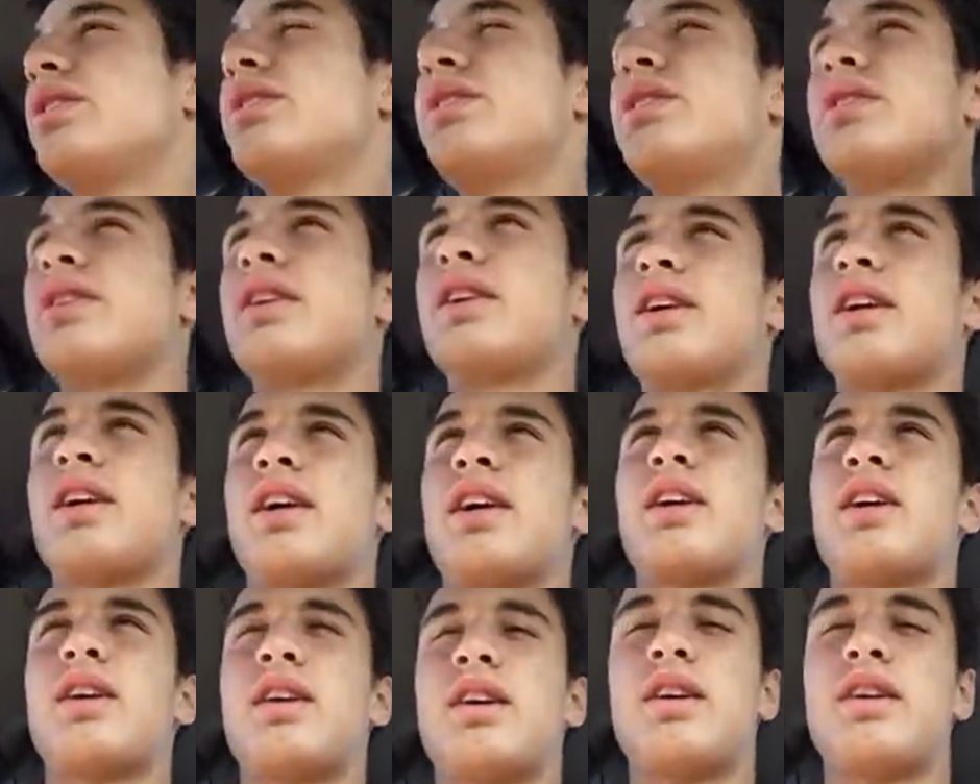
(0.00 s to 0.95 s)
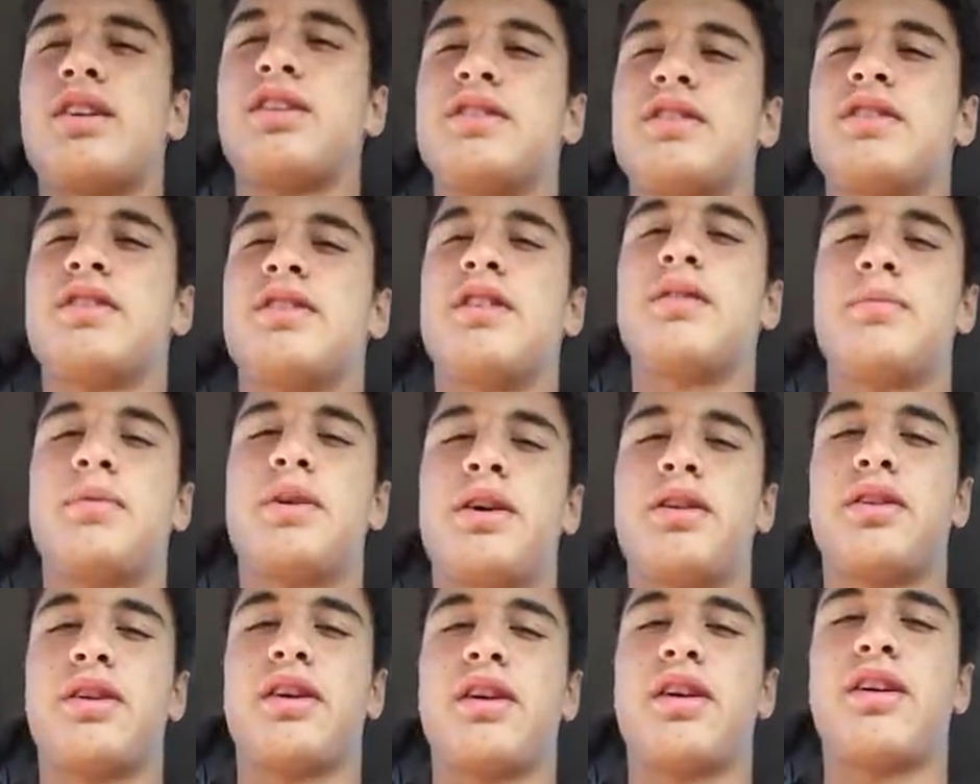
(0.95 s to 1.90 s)
She is the
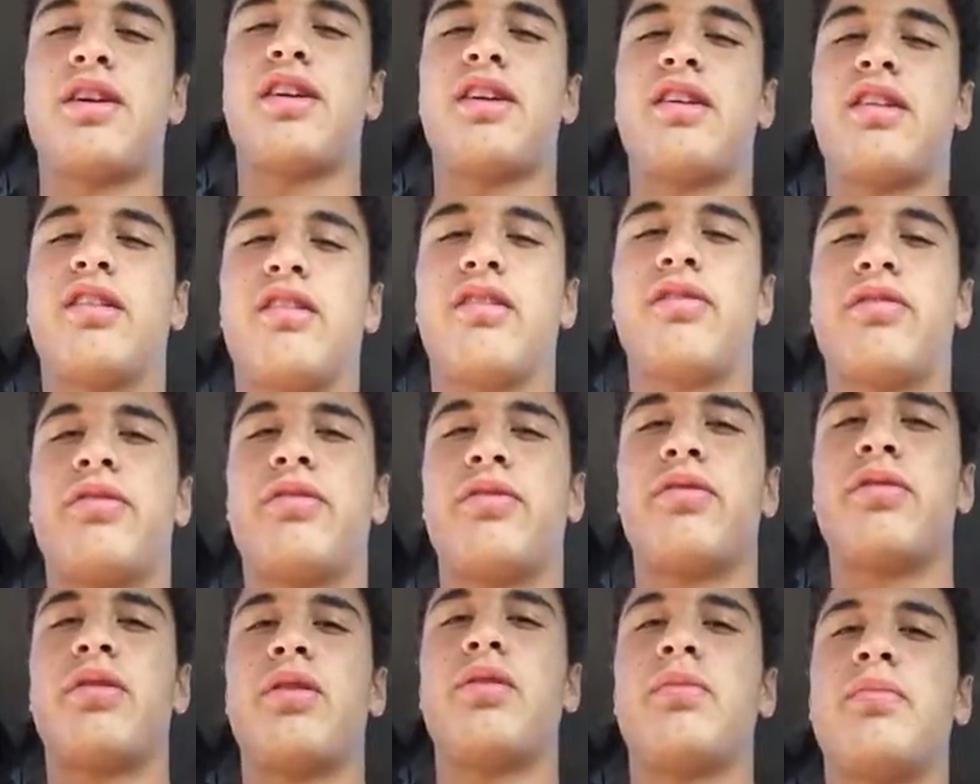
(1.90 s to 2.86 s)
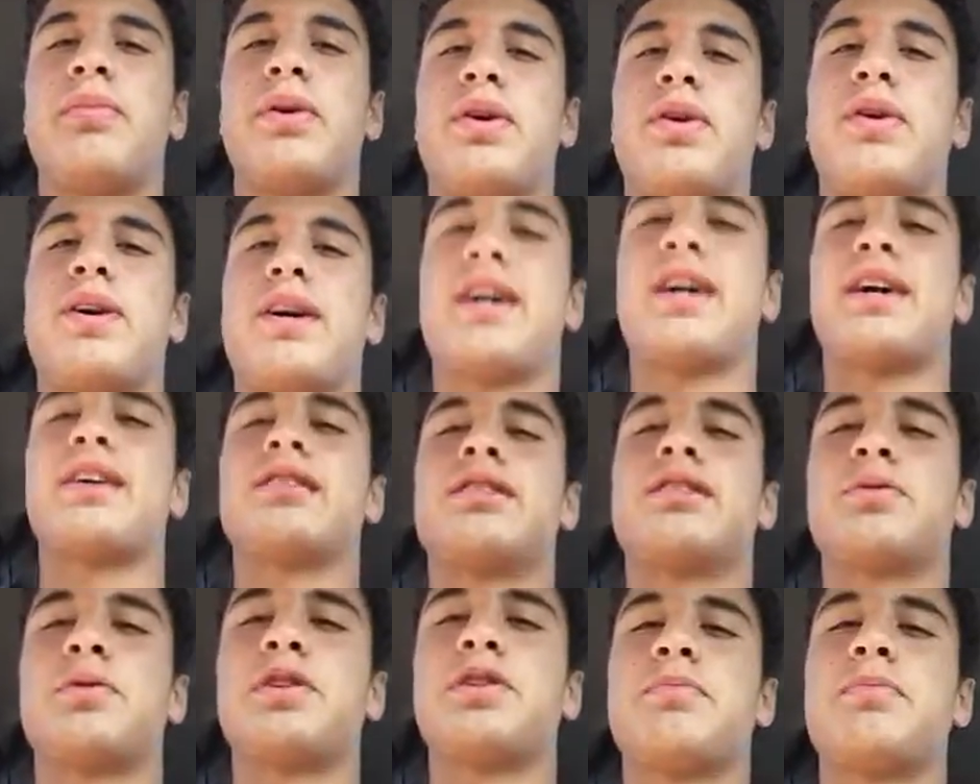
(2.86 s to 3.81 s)
mother of
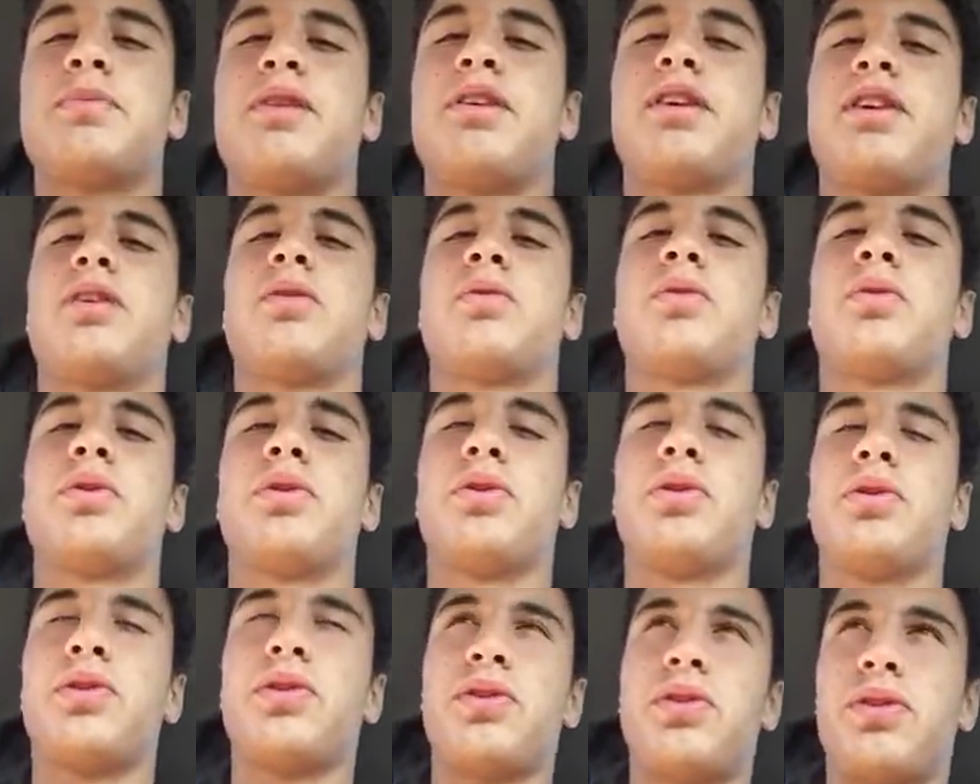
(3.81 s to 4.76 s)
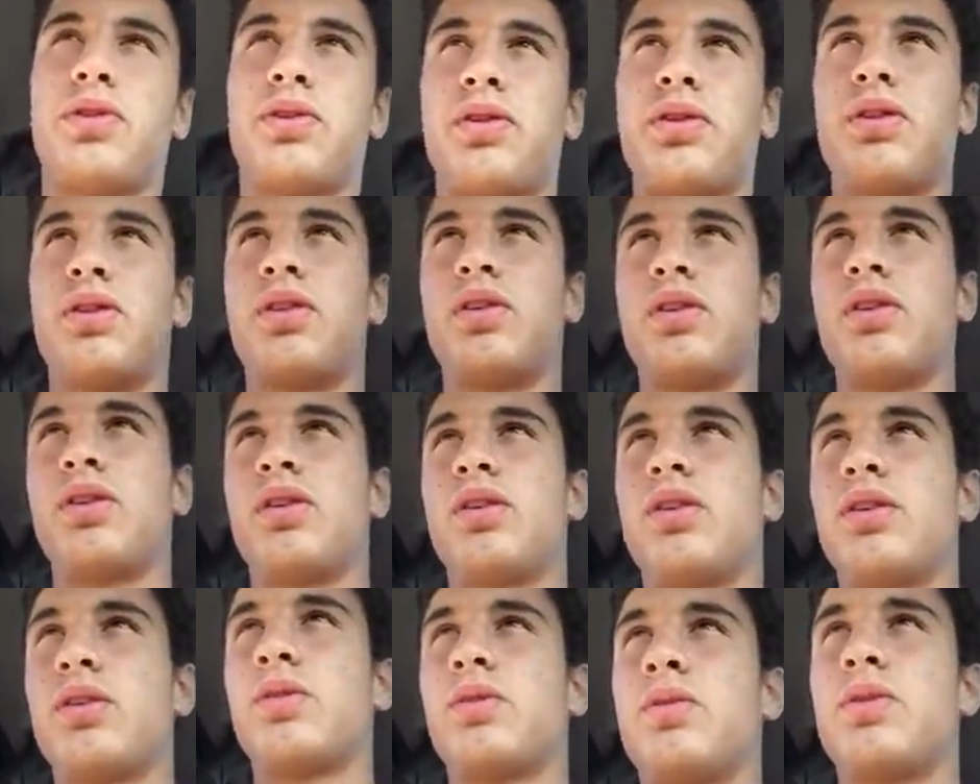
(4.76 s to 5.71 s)
Boaz, which married Ruth,
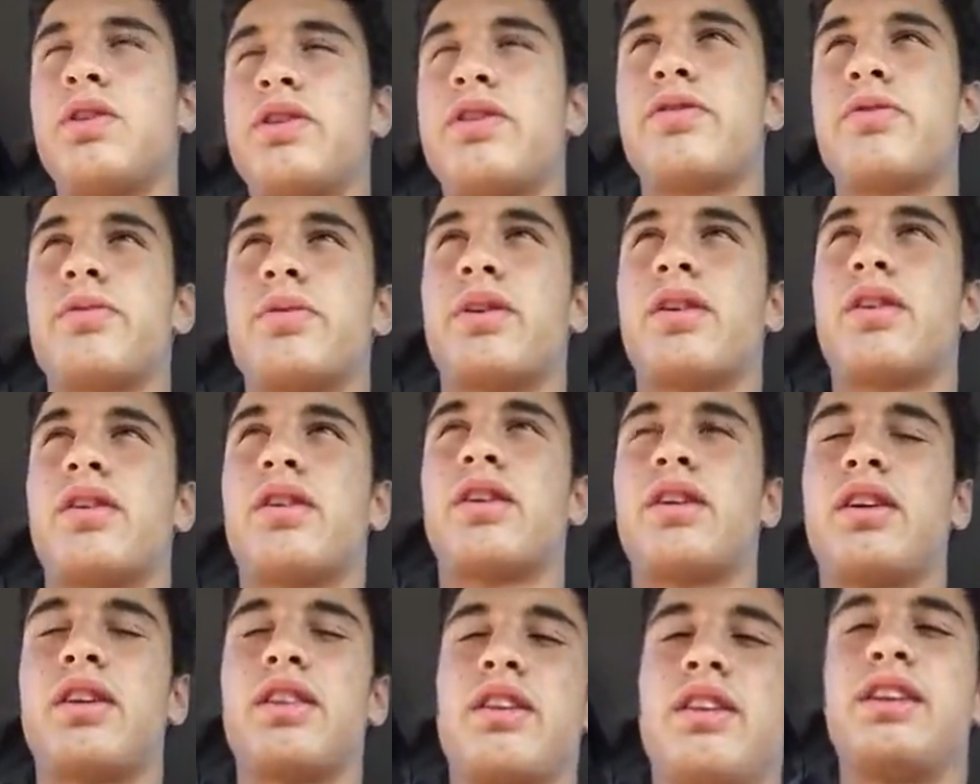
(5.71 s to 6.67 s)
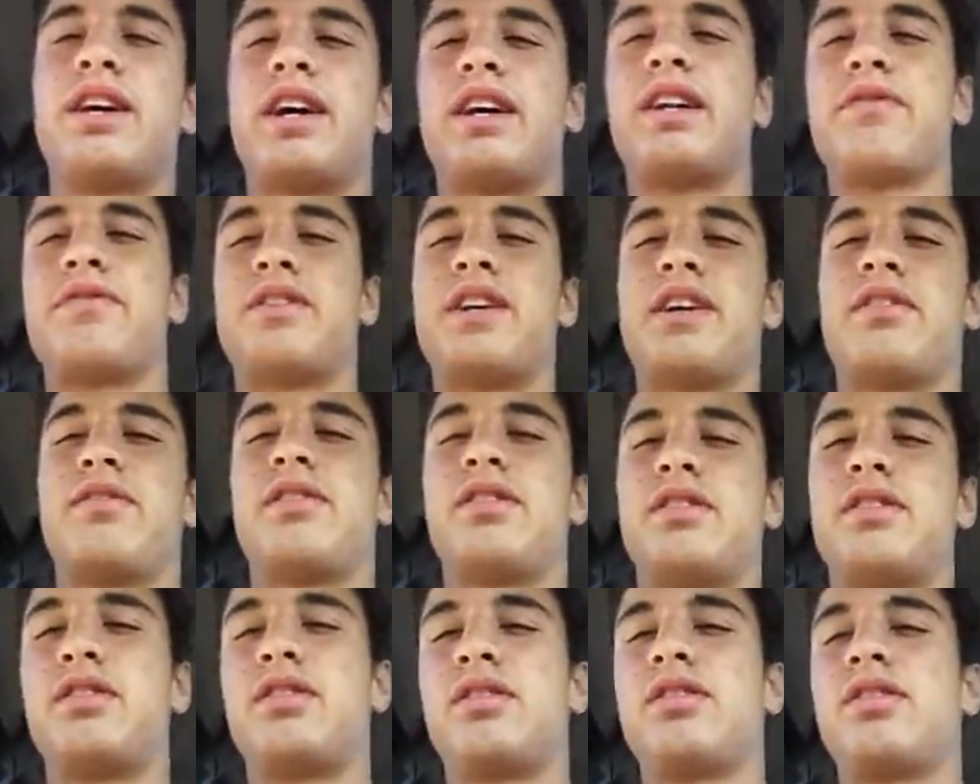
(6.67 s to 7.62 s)
which were in the line of David,